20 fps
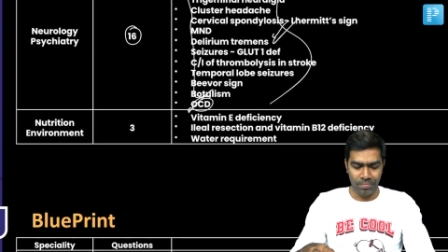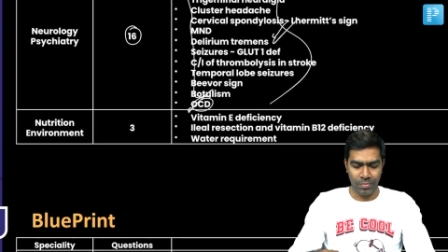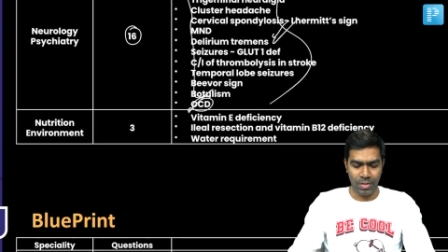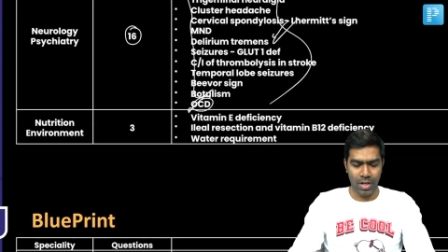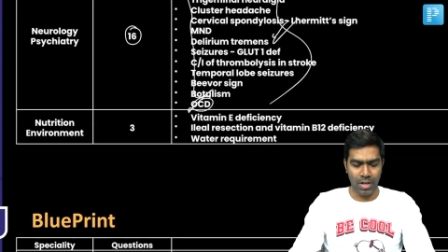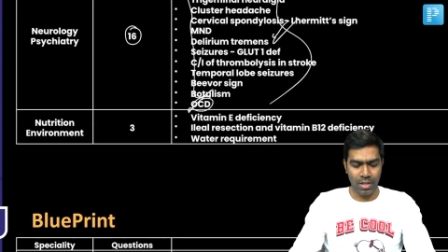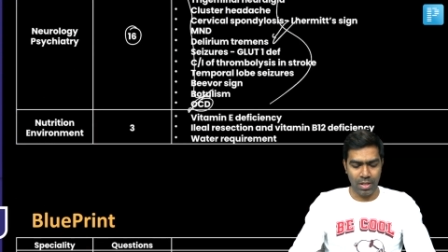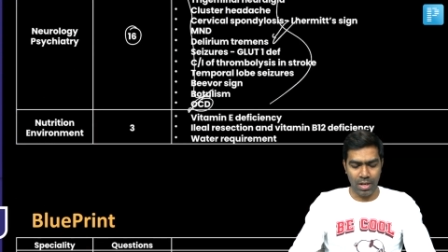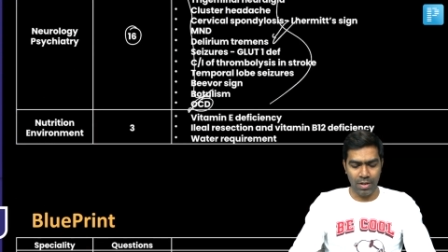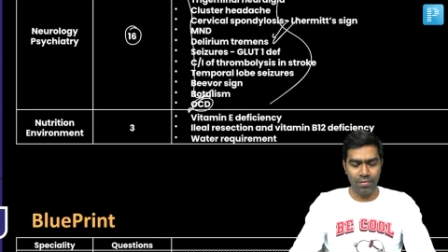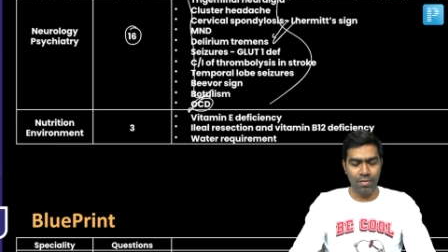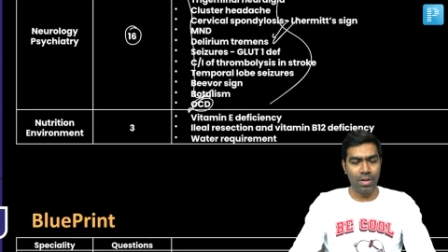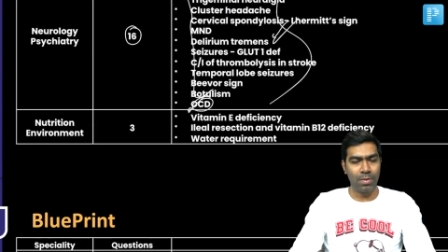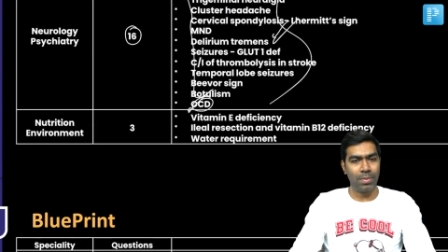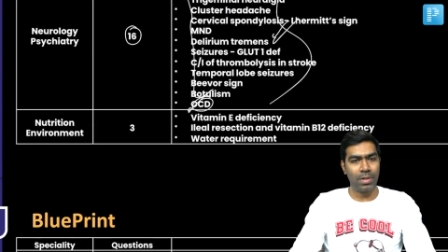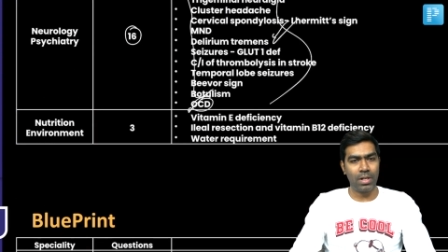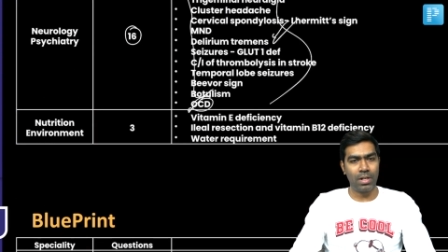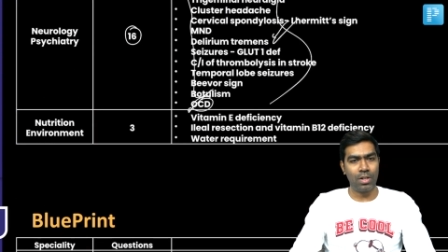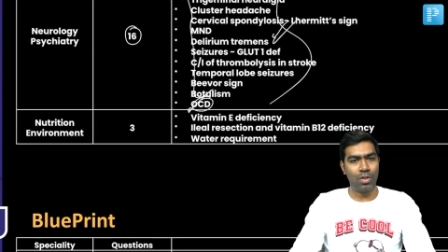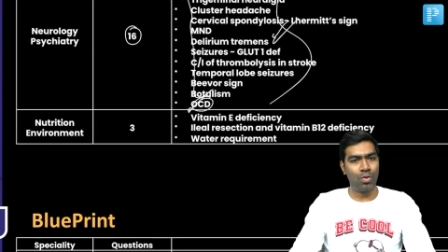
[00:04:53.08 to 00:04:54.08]
And the
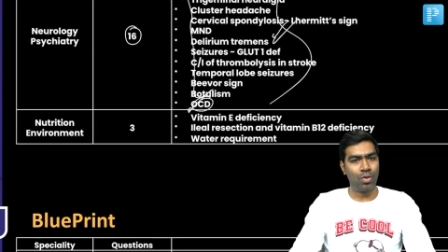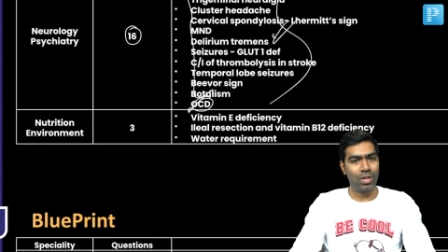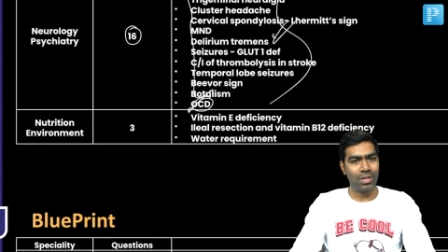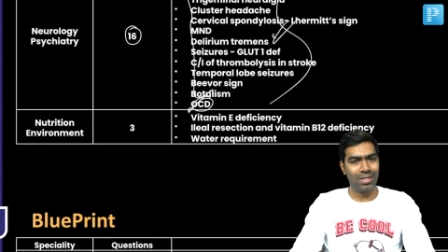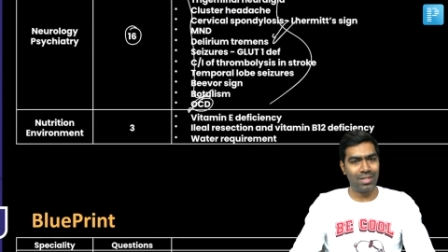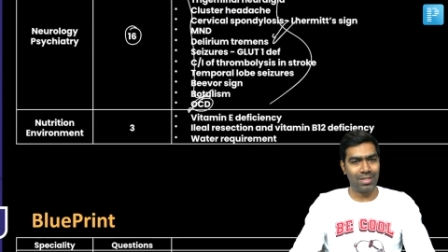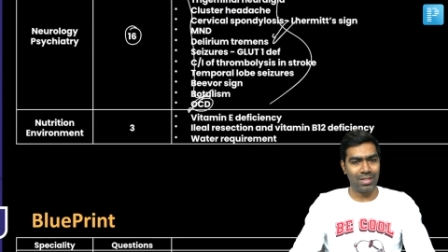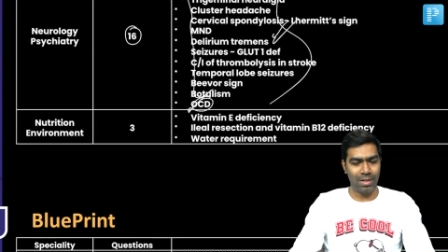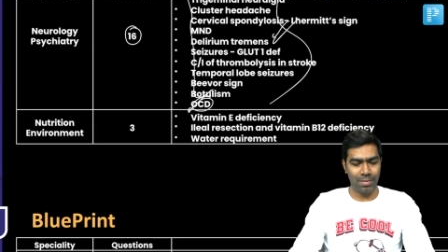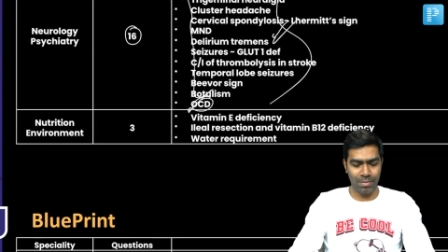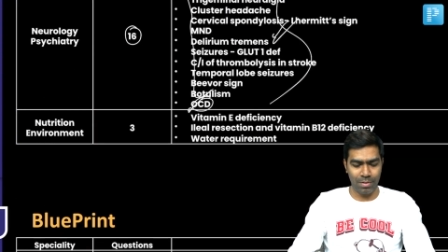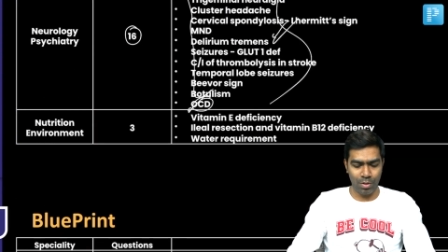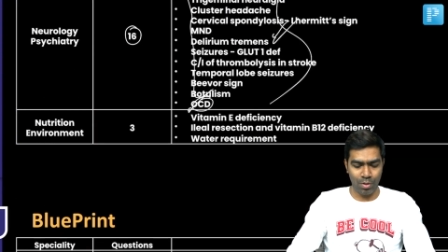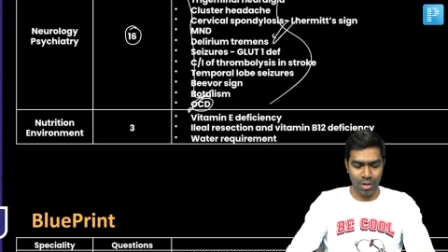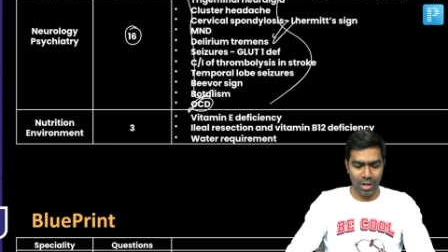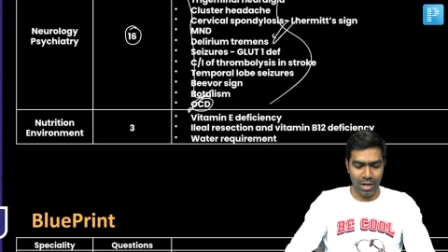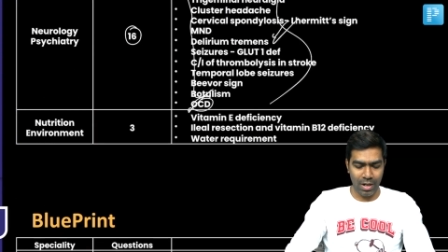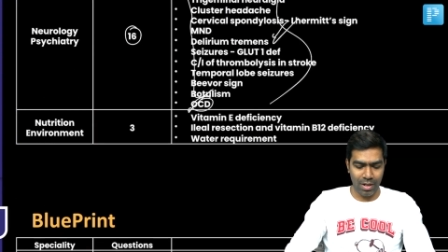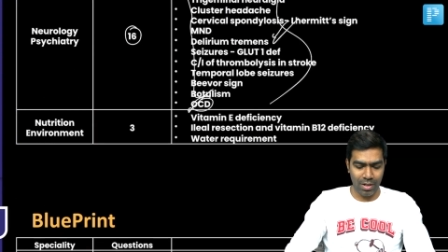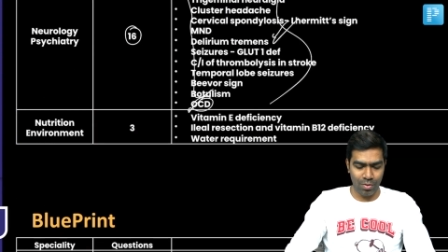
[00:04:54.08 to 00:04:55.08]
environment and nutrition chapter, you
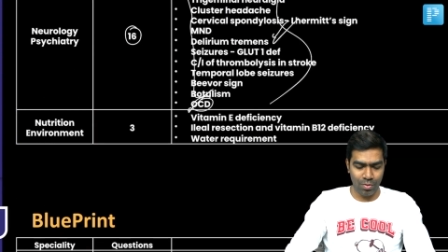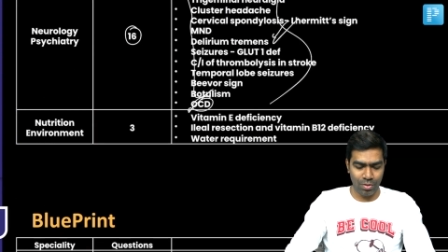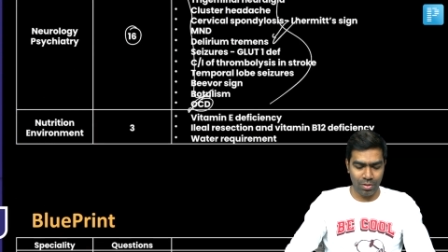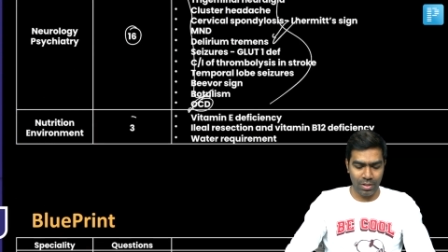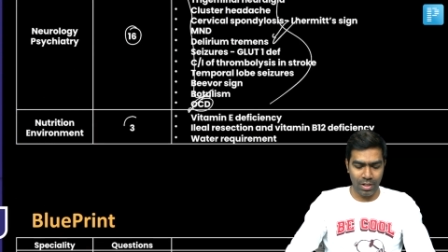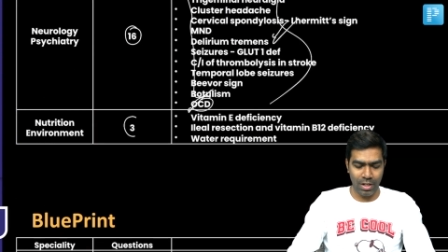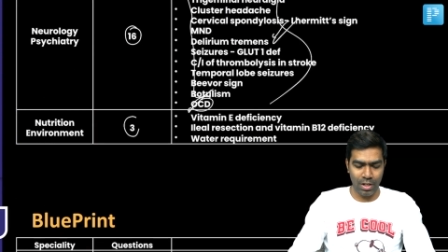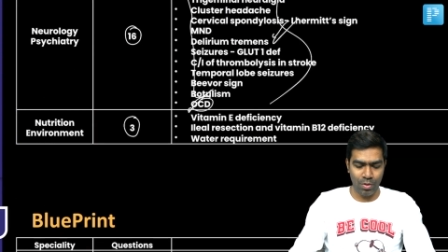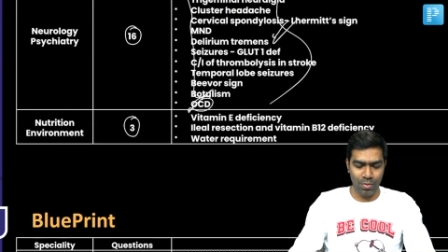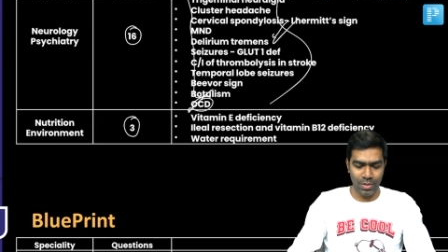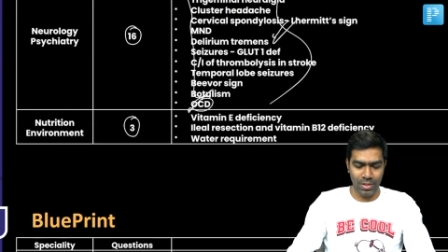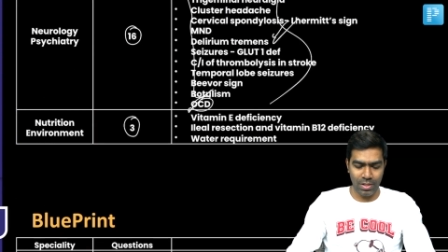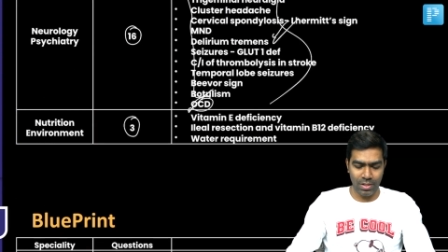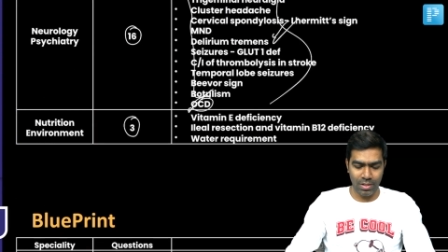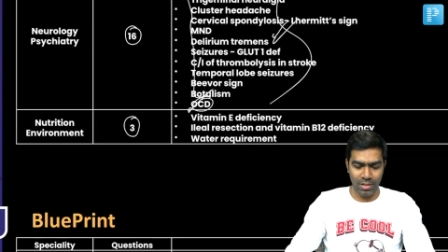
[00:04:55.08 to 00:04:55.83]
had around 3 questions,